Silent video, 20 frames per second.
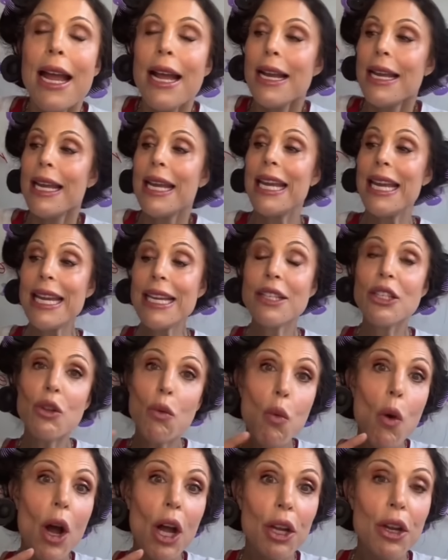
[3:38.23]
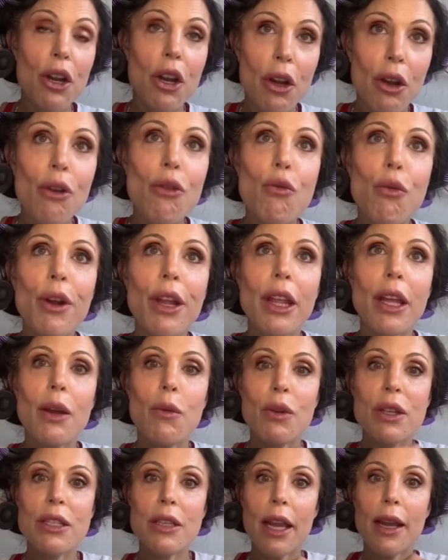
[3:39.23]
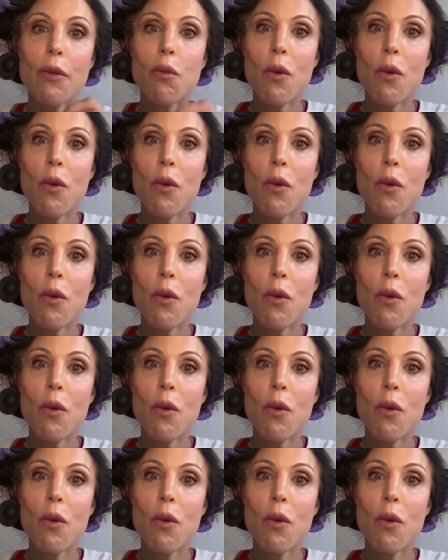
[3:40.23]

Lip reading: he's the one who really was like,